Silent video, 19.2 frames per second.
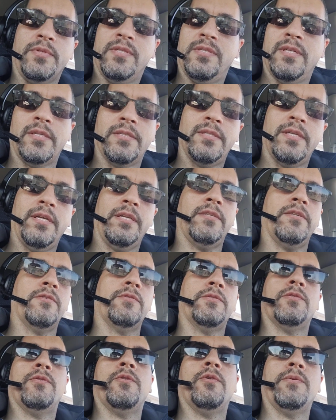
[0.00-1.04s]
16
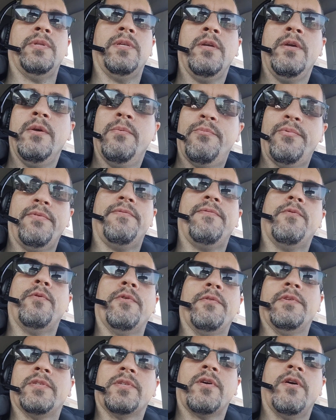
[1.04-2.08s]
years old before
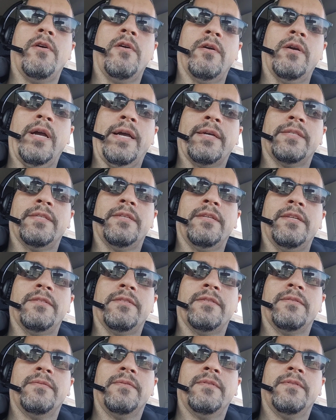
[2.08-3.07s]
this car accident.